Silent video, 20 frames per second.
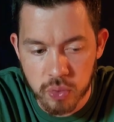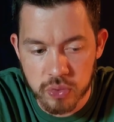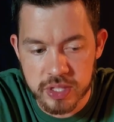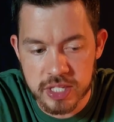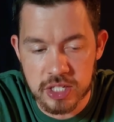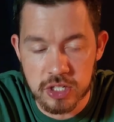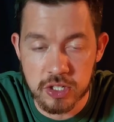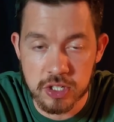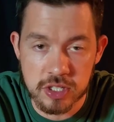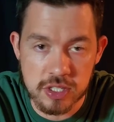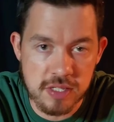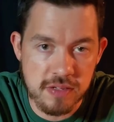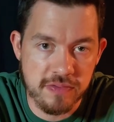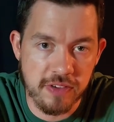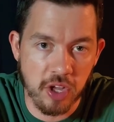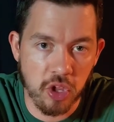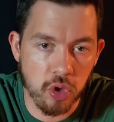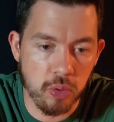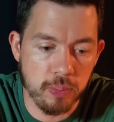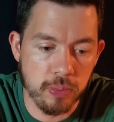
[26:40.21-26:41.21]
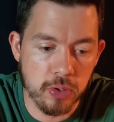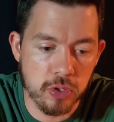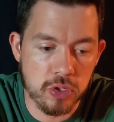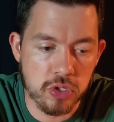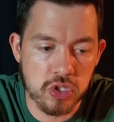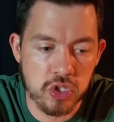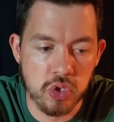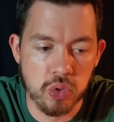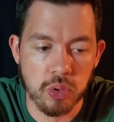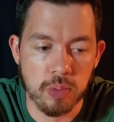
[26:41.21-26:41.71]
the good
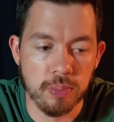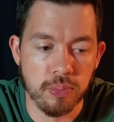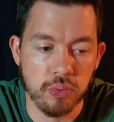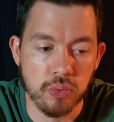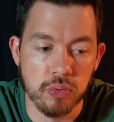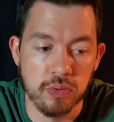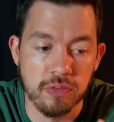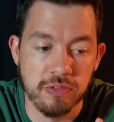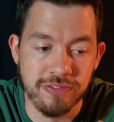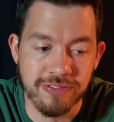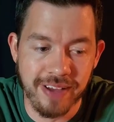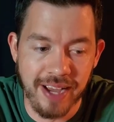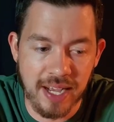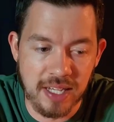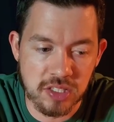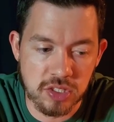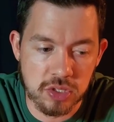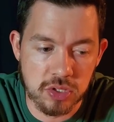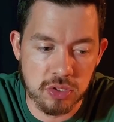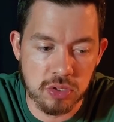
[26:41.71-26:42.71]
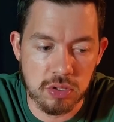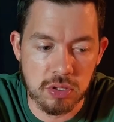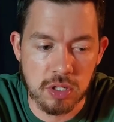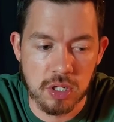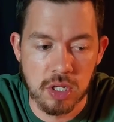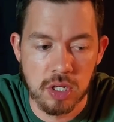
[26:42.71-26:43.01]
developers to improve faster,